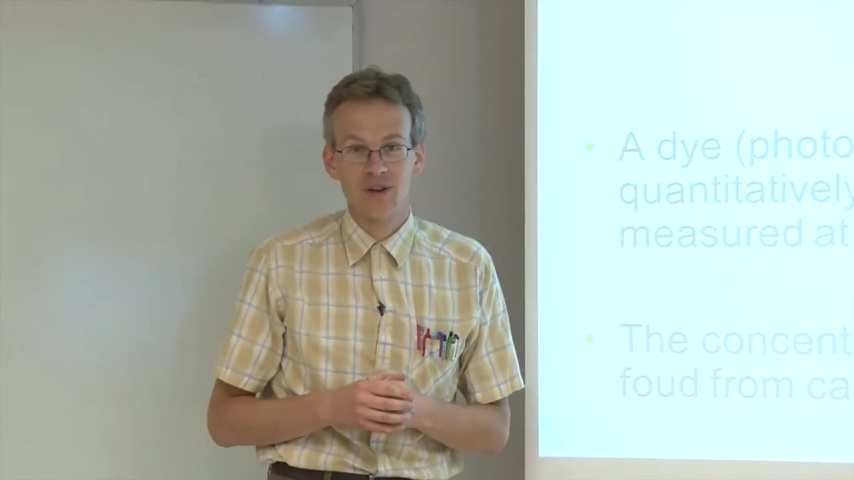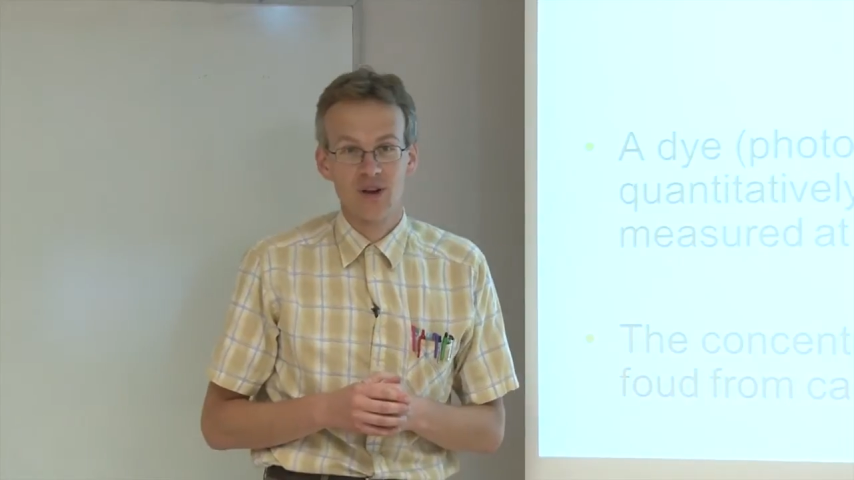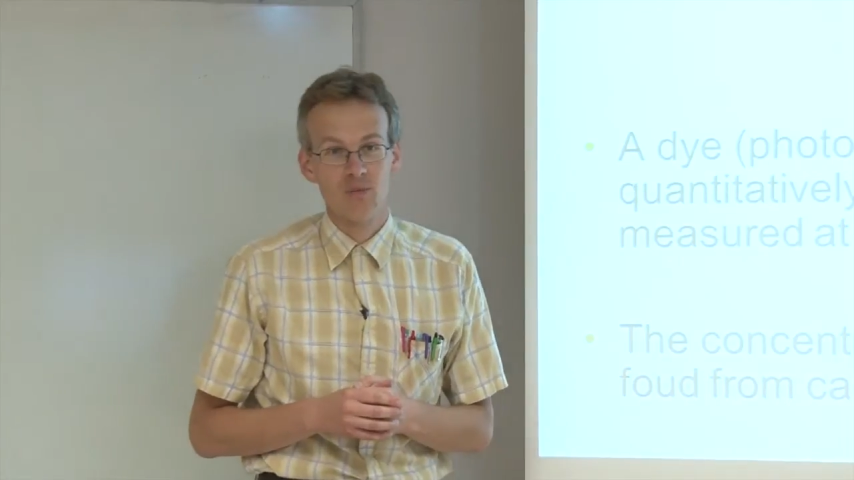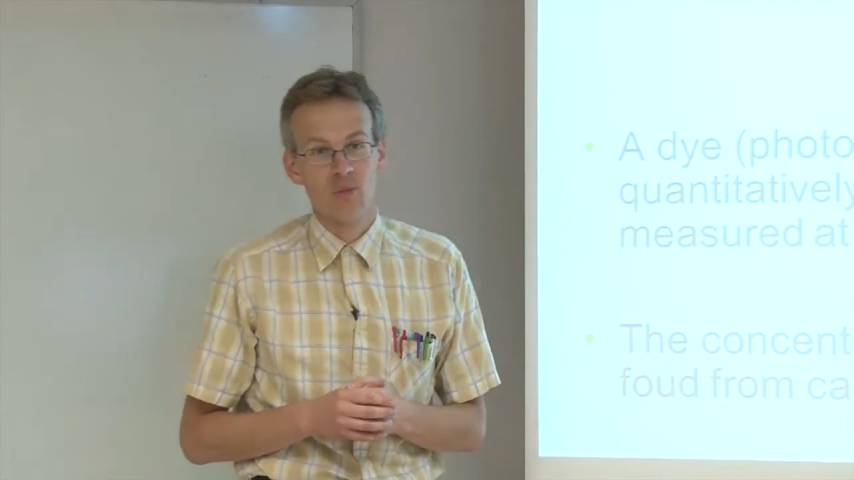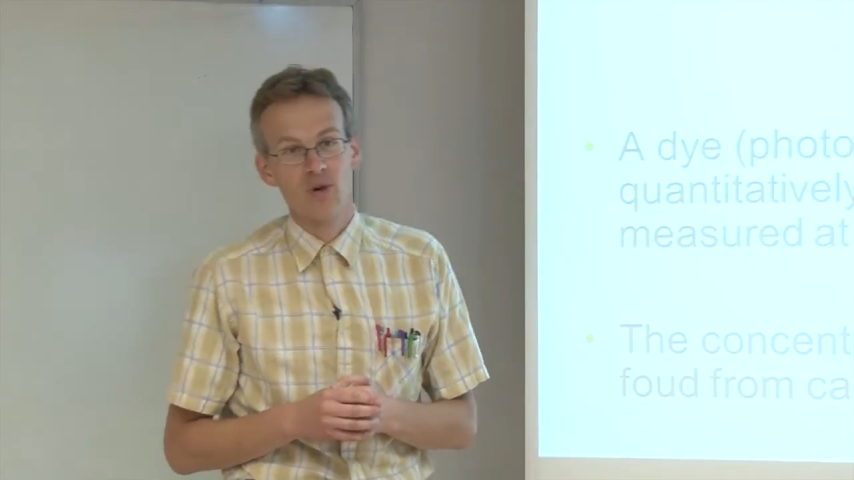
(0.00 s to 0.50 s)

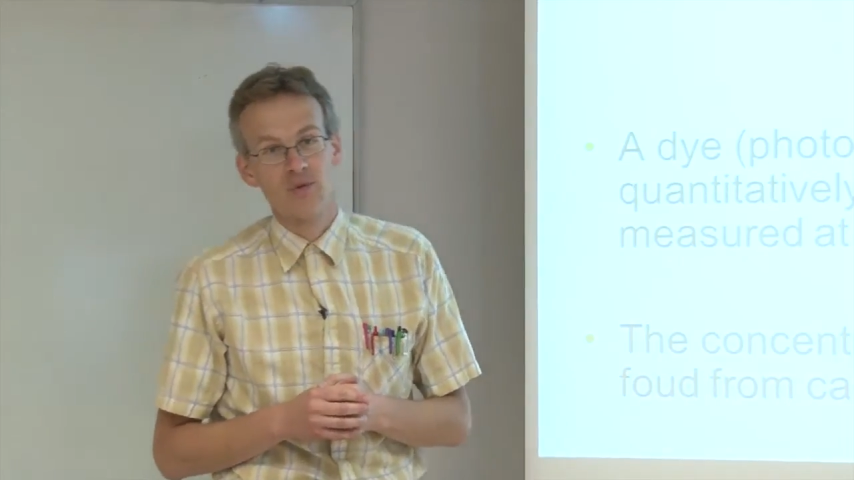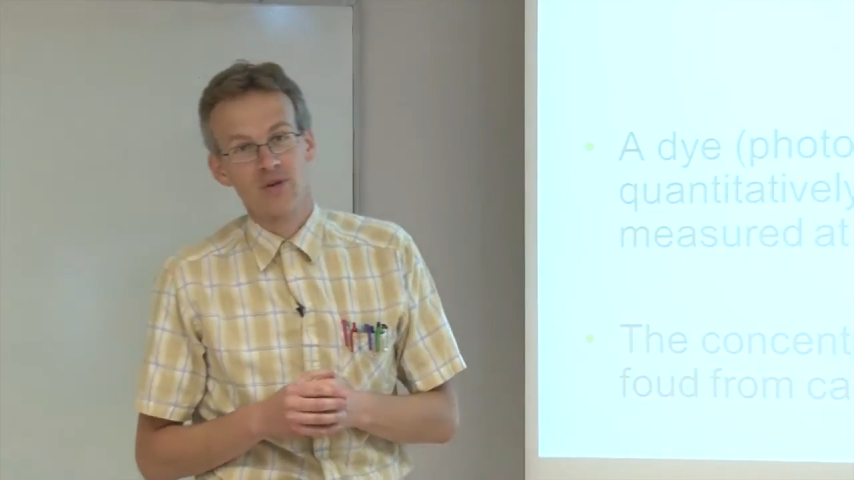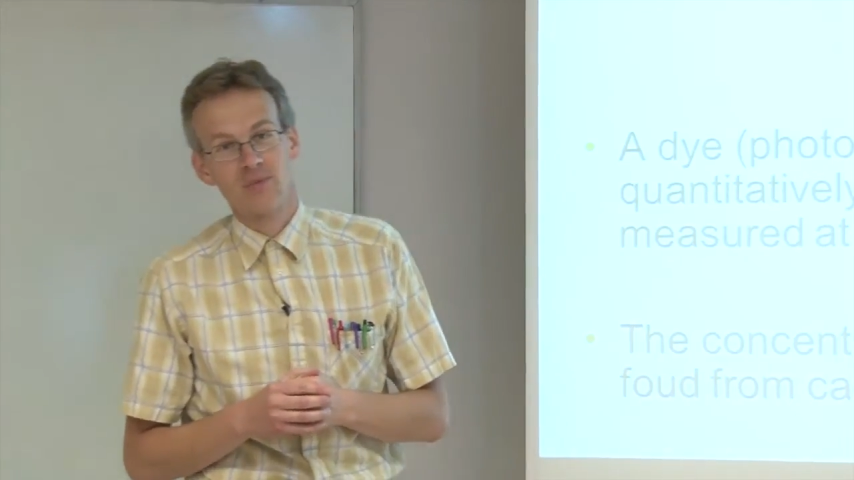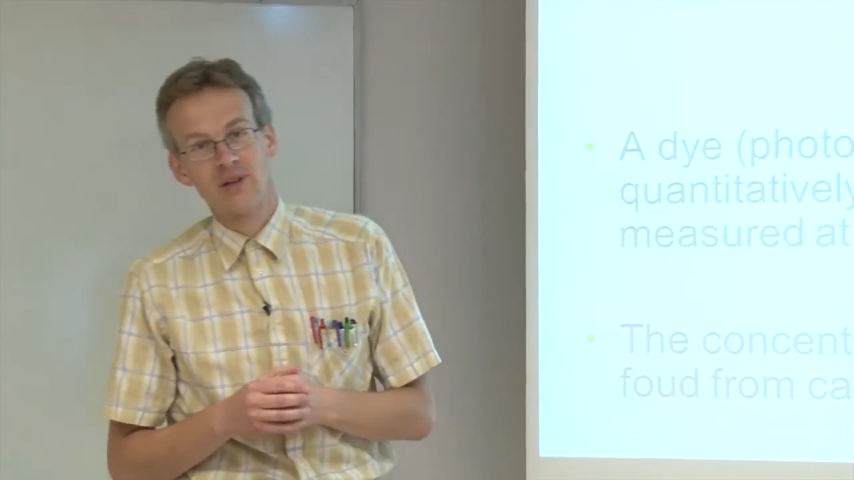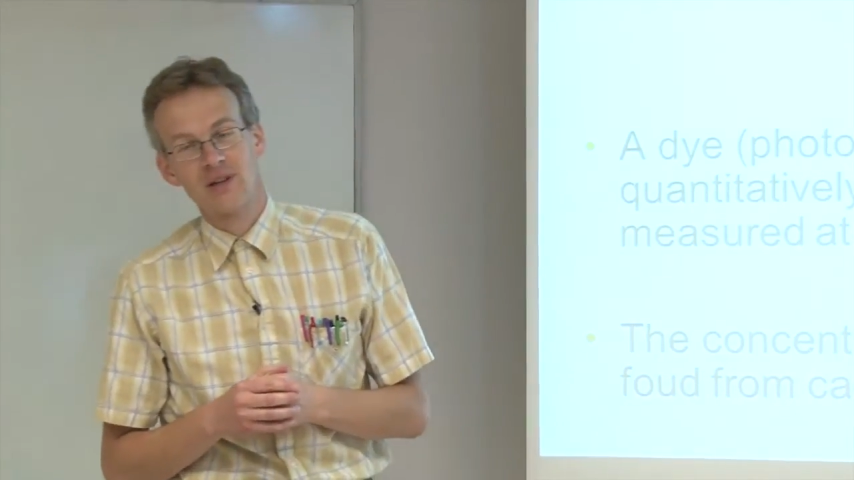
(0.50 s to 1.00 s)

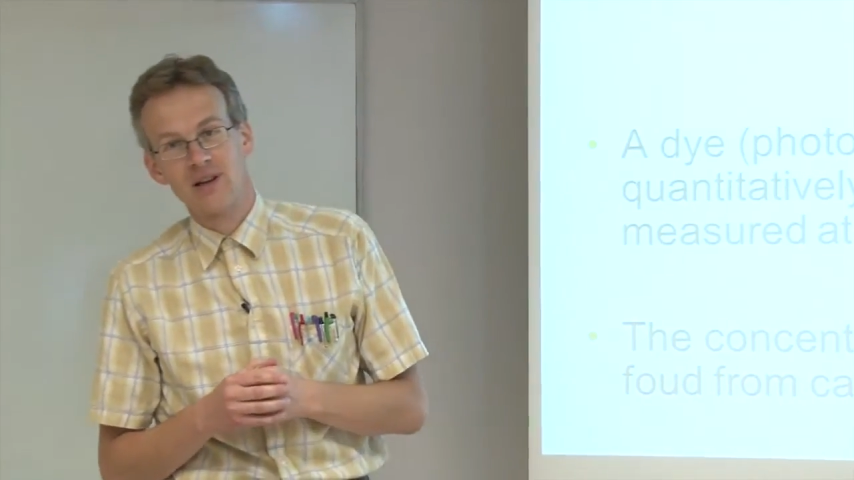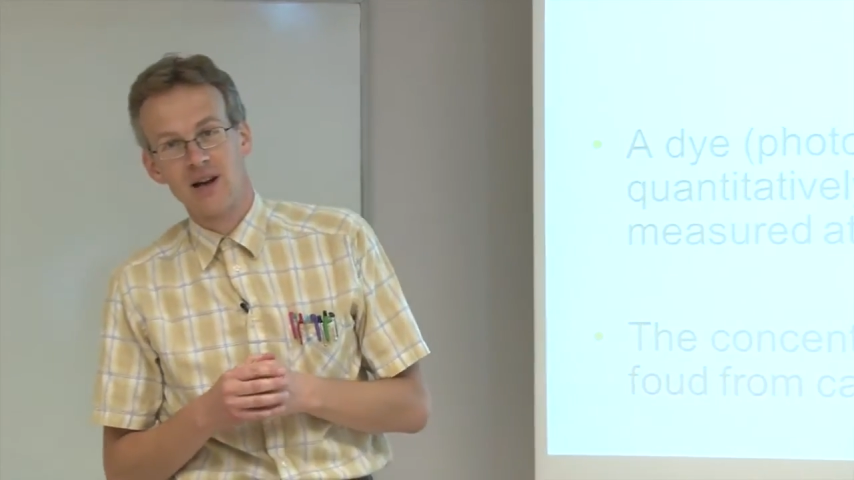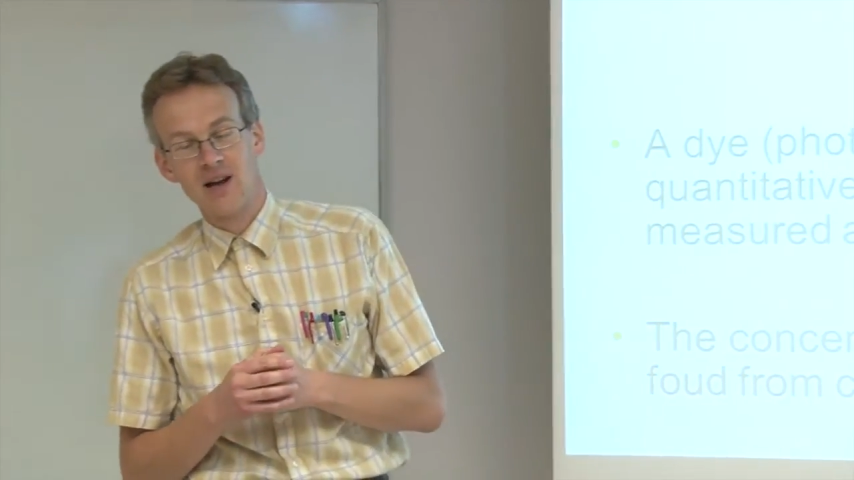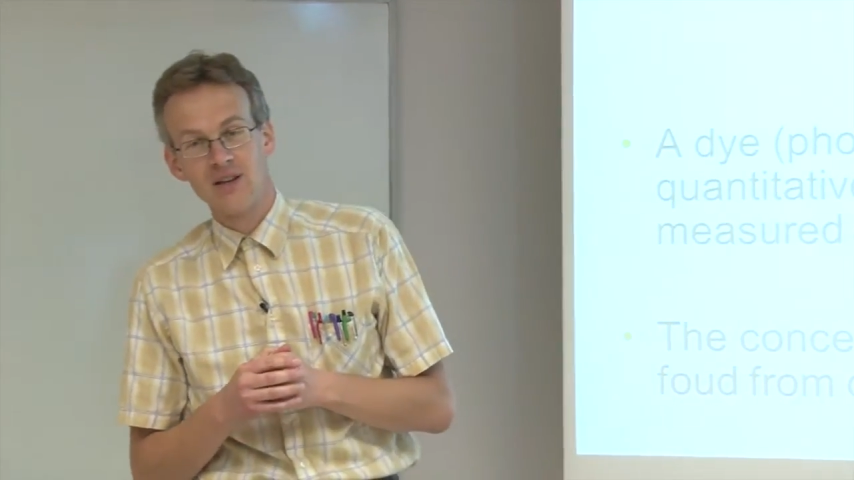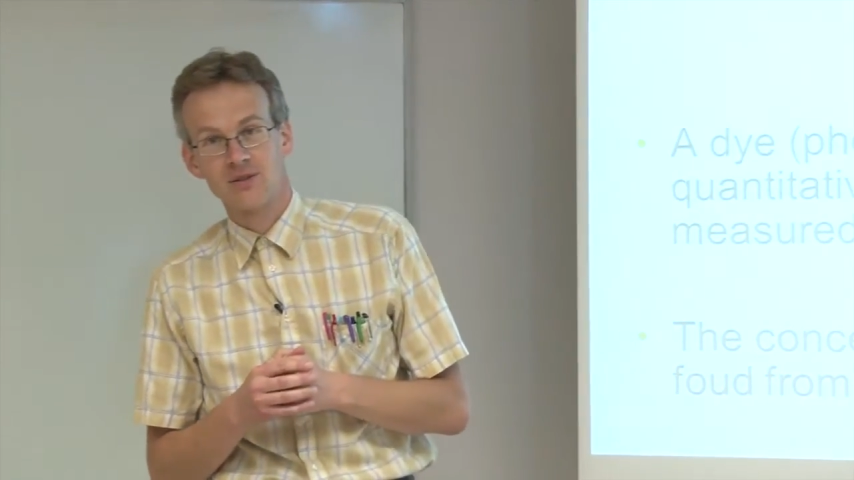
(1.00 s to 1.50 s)
ammonium
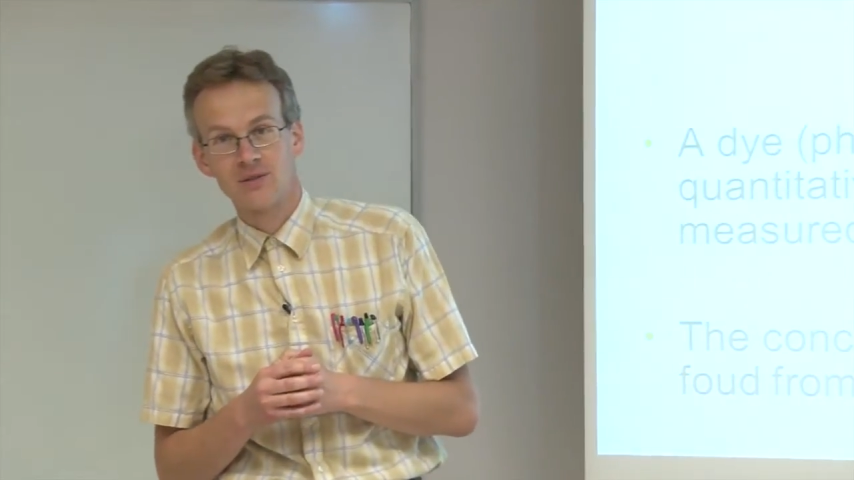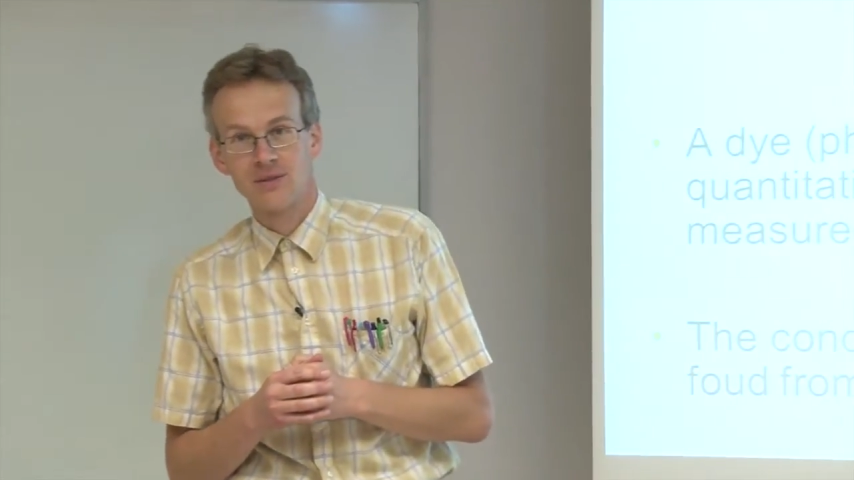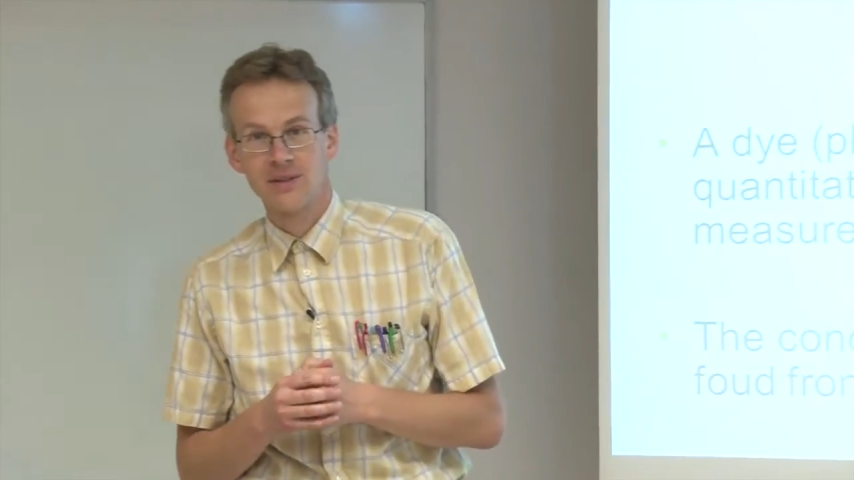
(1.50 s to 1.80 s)
ion,